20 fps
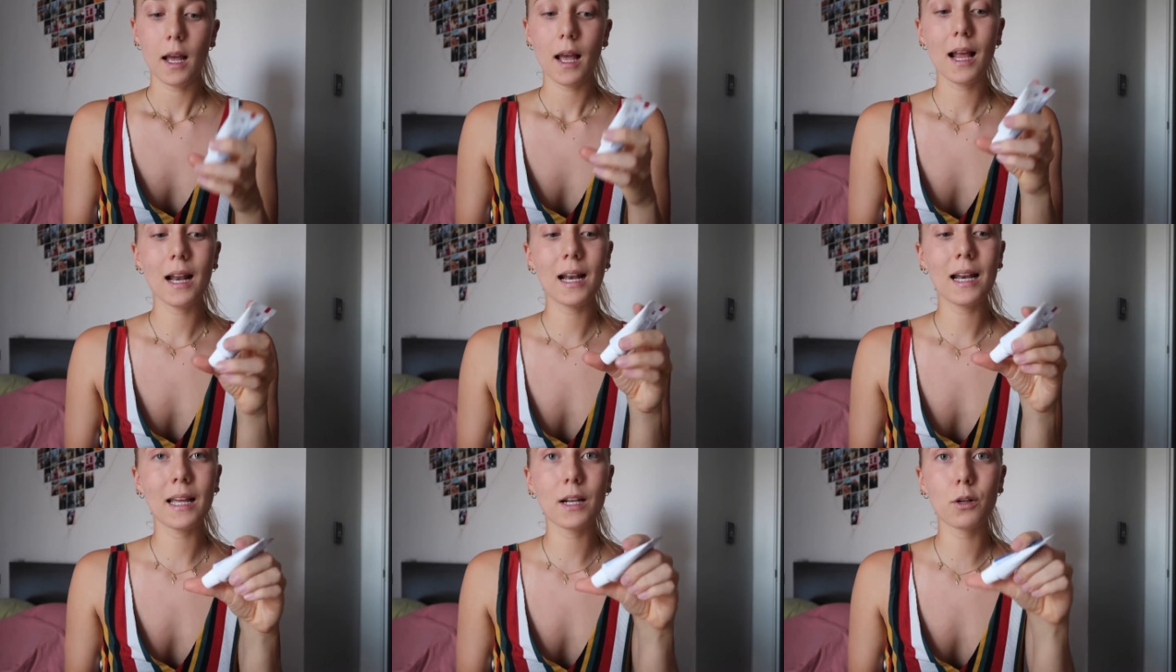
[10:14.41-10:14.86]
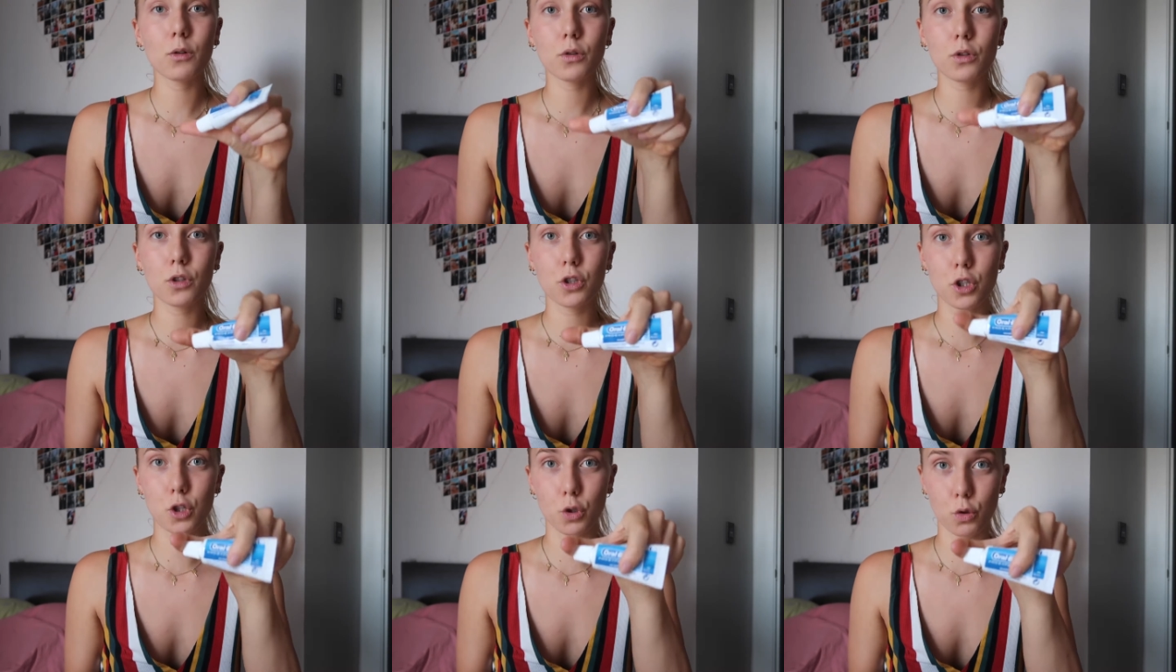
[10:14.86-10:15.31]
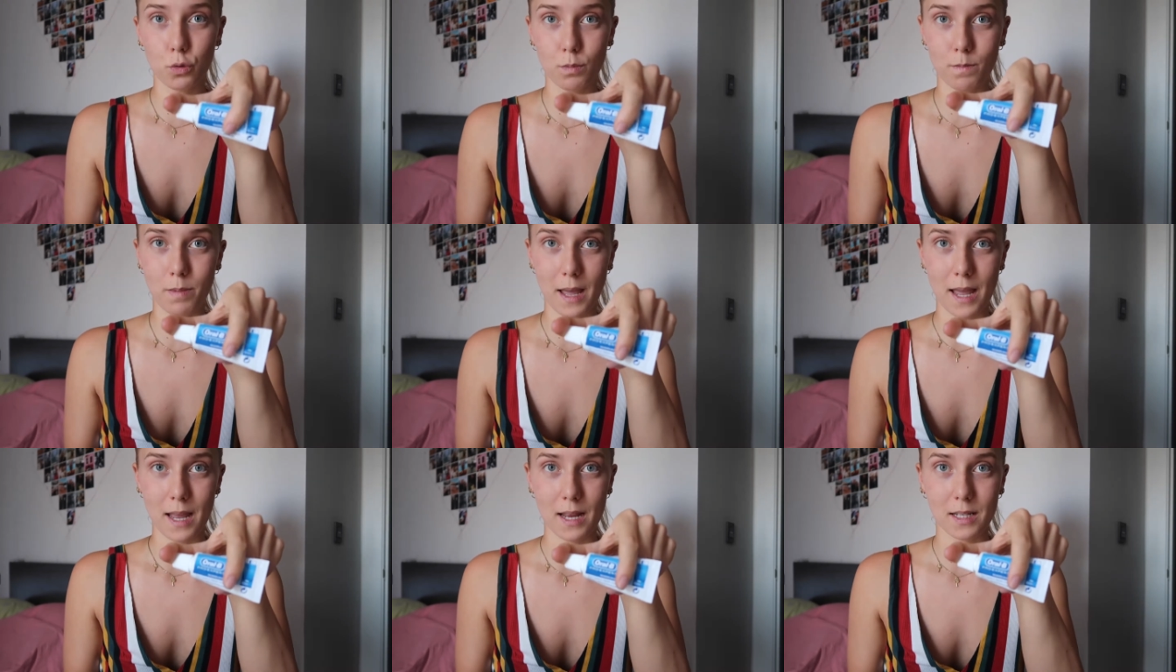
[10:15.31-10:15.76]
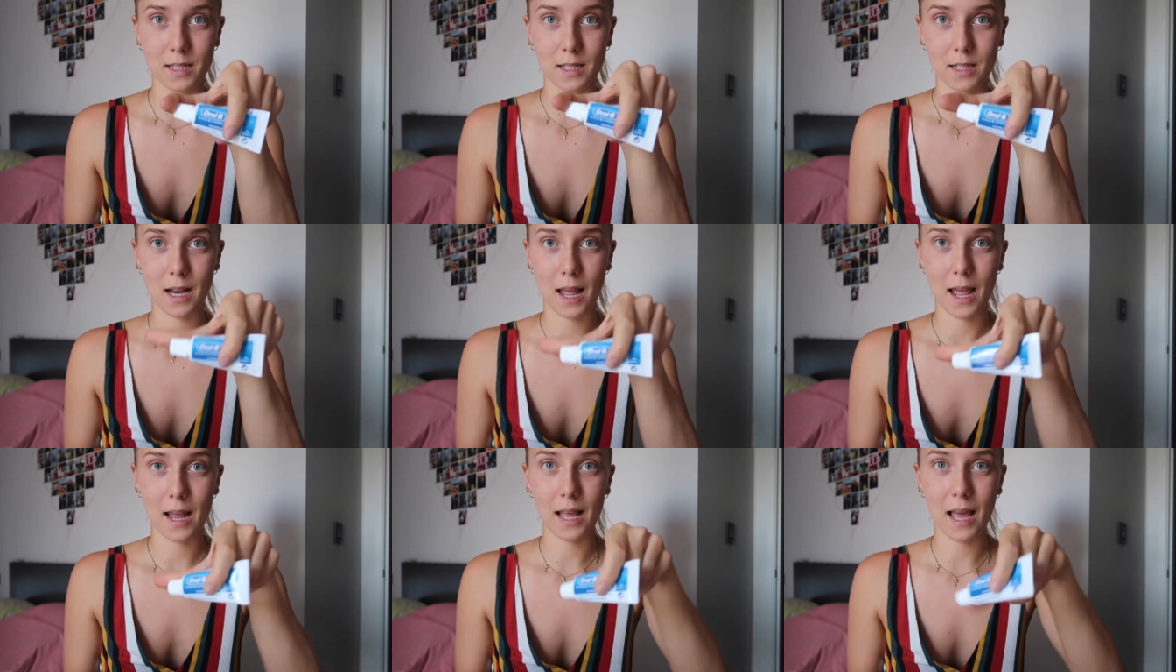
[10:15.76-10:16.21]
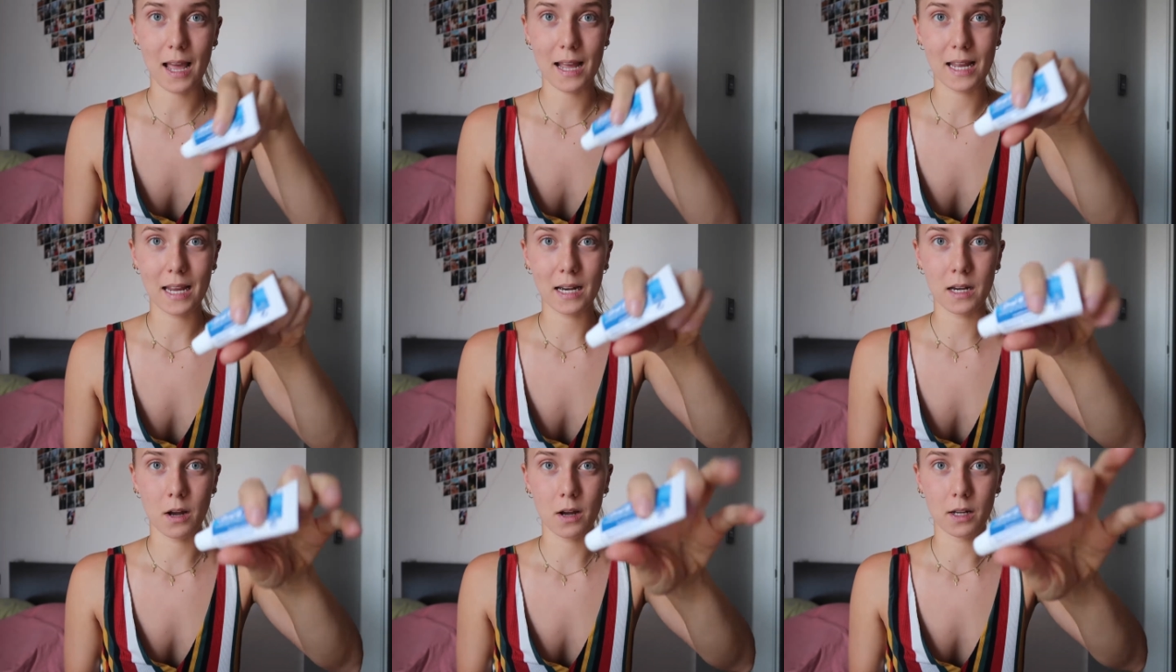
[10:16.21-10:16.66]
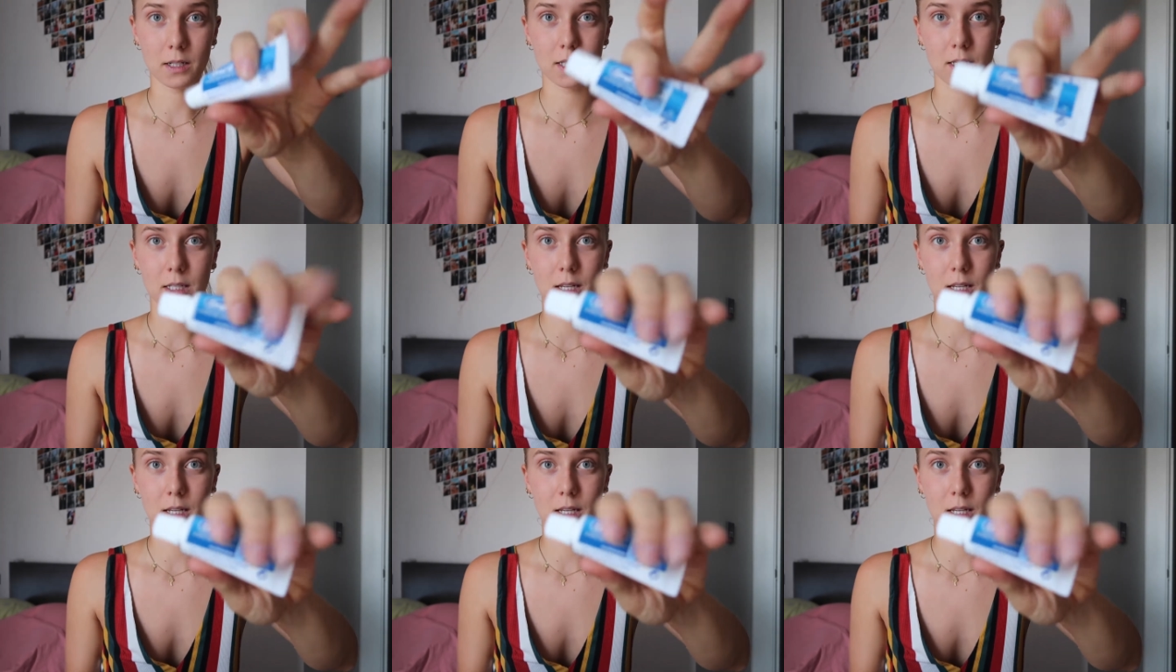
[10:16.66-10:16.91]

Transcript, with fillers: A little toothpaste. Like I cannot.